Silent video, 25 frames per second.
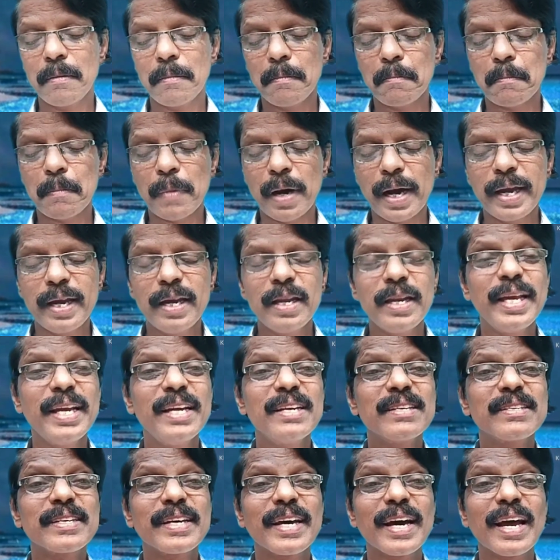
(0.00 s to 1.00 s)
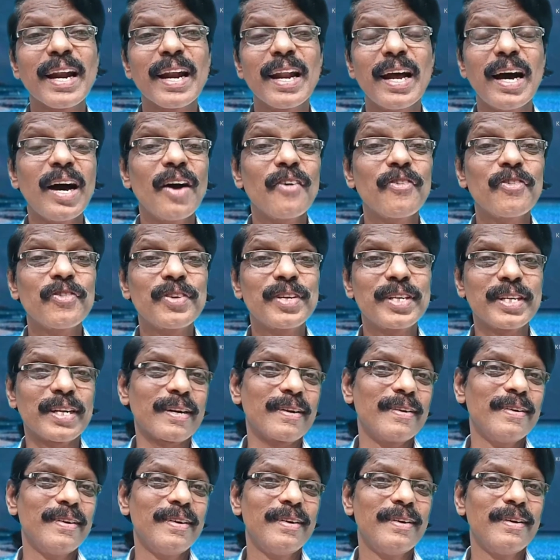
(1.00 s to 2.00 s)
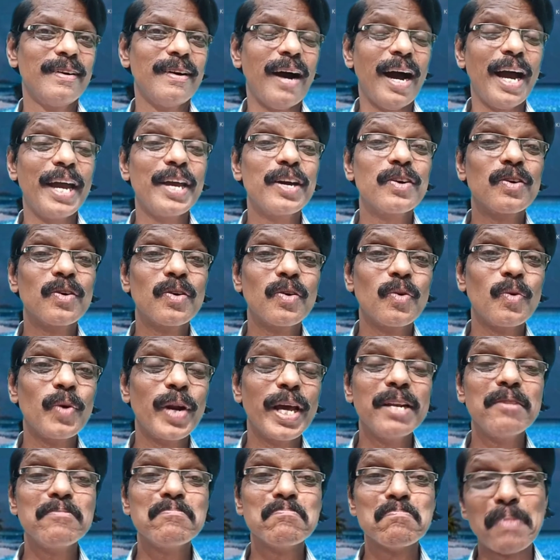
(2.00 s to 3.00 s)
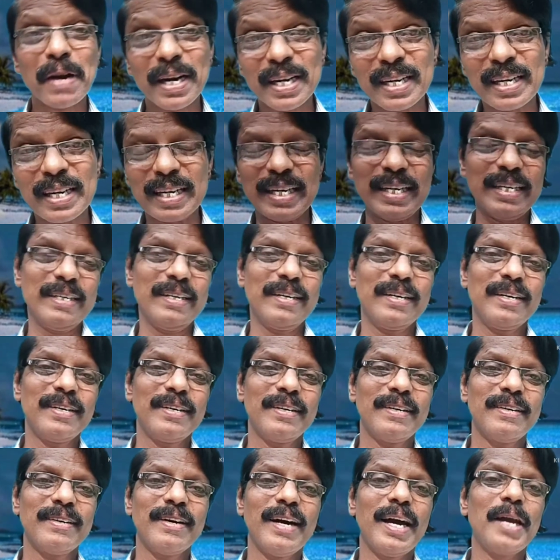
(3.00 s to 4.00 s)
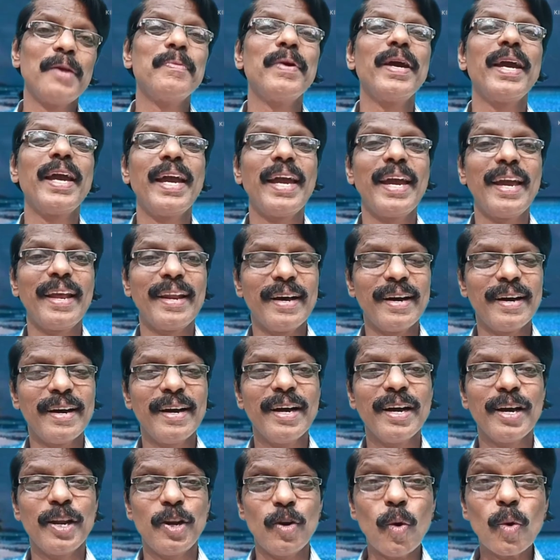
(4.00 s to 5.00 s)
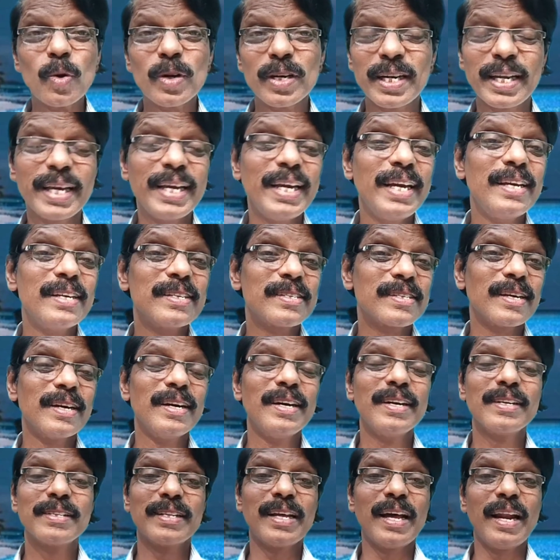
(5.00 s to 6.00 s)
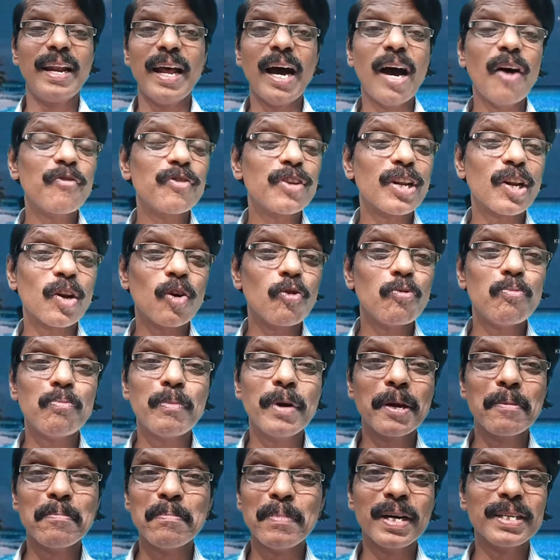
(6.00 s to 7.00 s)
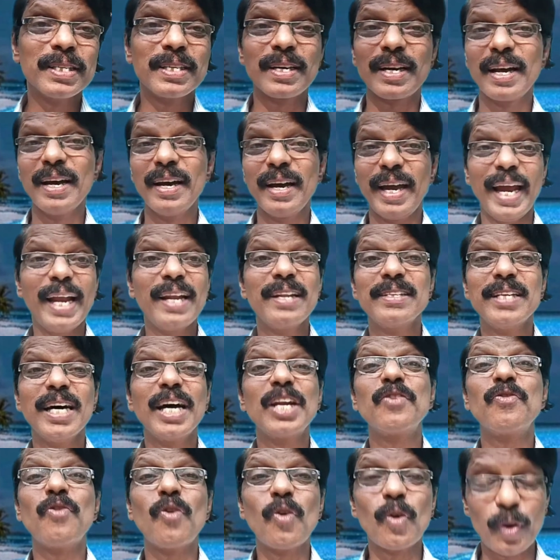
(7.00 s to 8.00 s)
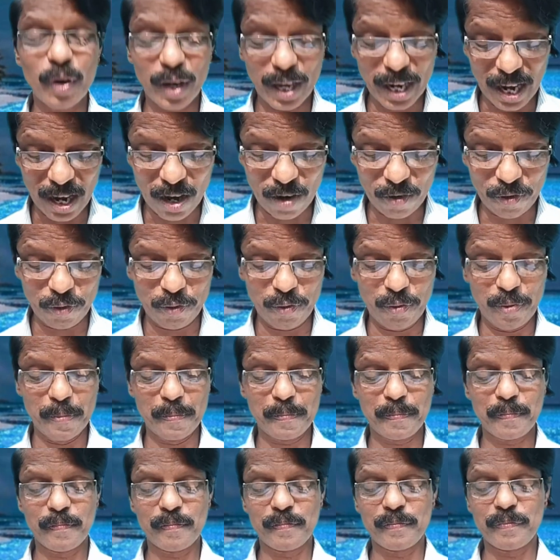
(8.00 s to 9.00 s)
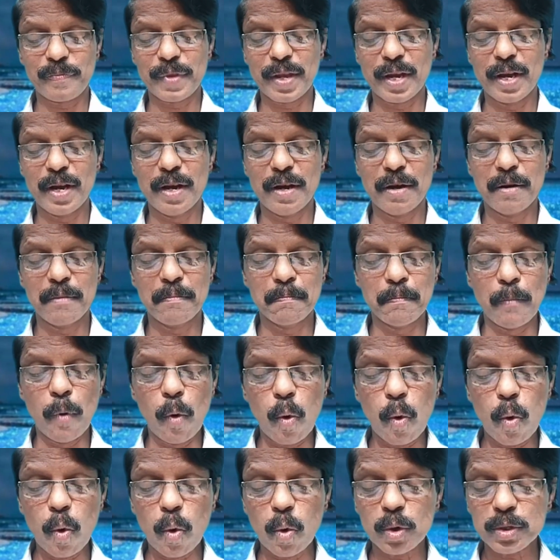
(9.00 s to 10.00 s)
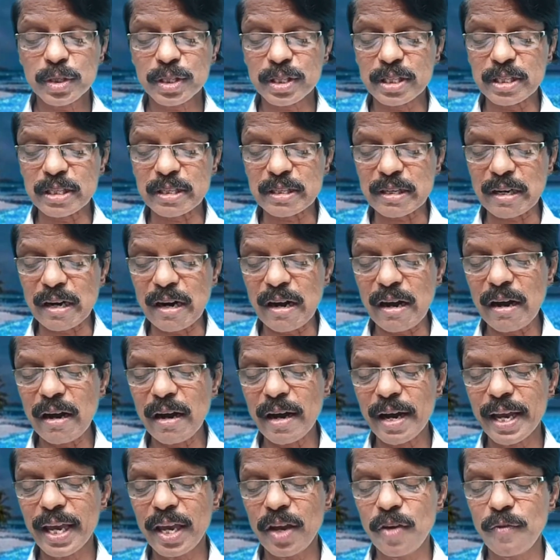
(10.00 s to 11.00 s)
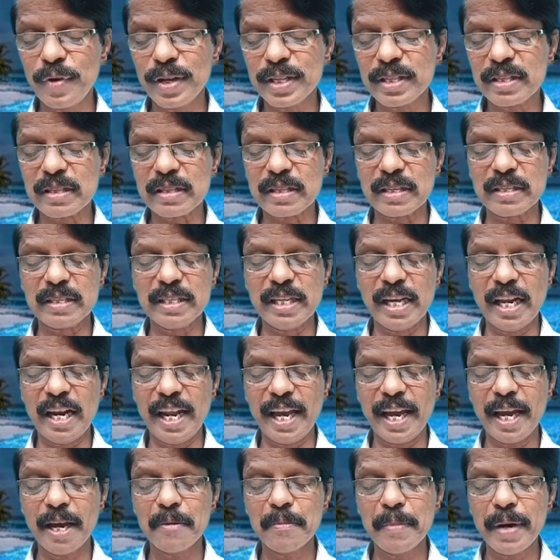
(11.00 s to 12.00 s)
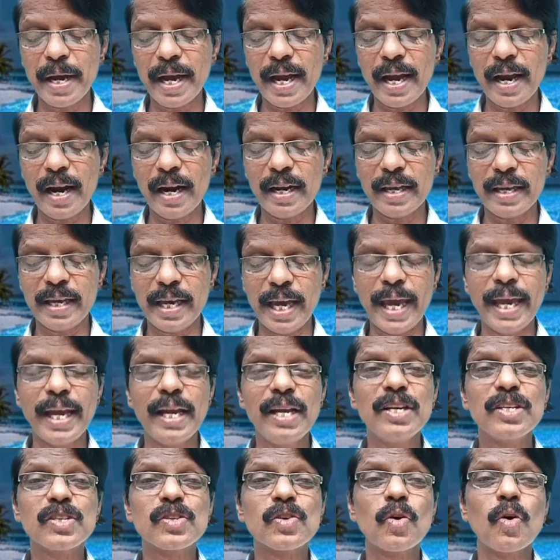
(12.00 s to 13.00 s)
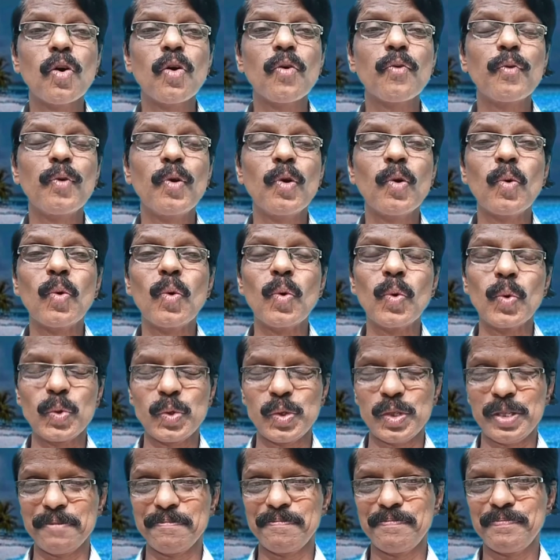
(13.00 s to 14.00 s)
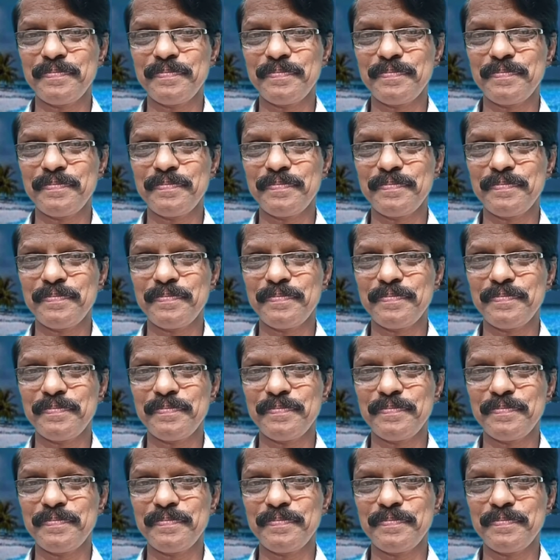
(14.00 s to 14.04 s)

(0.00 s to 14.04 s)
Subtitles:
Mine is her laughter. I couldn't but, notice the laughter of my mother in that photograph. Both wry with the labored ease of loss.